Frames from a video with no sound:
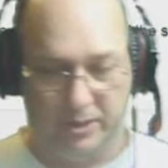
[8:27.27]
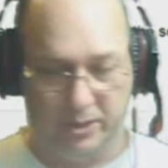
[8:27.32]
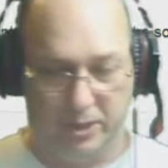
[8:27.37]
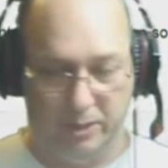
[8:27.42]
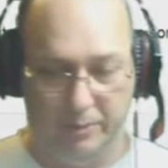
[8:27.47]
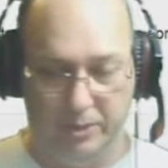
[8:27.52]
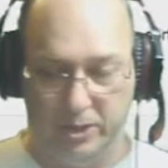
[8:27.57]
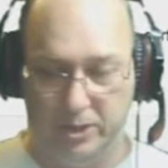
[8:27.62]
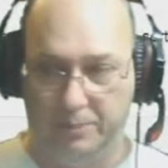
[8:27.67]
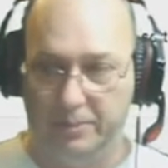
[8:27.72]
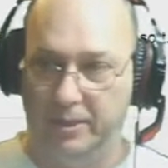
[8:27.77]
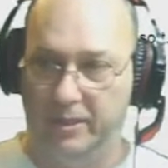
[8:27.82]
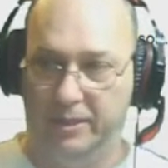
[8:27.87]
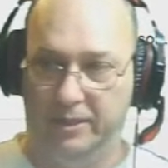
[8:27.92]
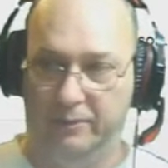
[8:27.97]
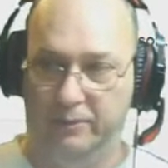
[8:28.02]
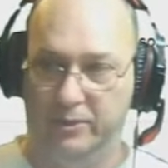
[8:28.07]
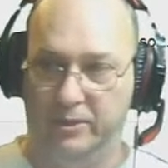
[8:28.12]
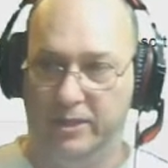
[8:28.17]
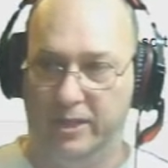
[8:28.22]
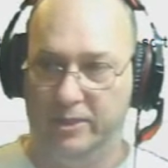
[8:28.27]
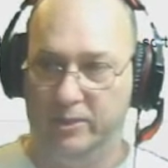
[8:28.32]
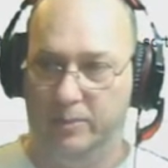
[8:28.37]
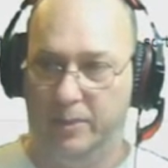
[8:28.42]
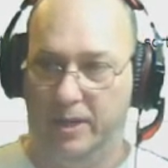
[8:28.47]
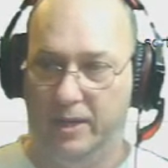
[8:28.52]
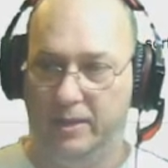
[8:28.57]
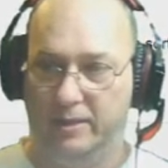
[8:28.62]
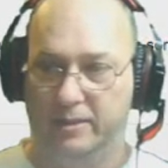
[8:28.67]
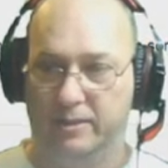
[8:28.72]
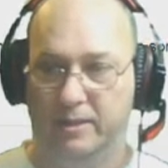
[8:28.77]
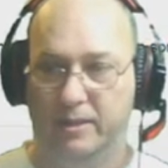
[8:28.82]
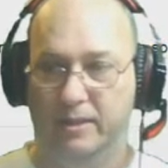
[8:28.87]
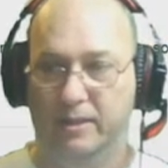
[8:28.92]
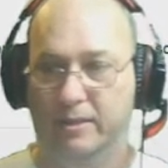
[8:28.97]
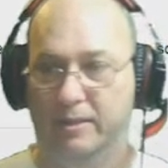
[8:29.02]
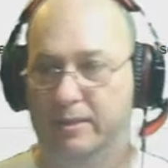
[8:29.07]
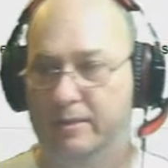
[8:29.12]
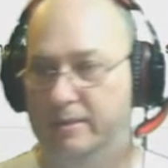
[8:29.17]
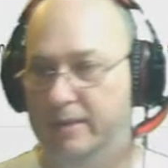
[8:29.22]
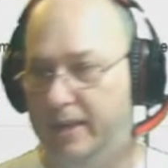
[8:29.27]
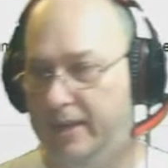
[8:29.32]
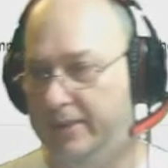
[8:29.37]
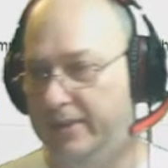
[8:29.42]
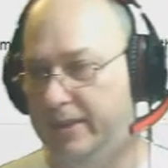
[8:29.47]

going to be shipped in a different size box, and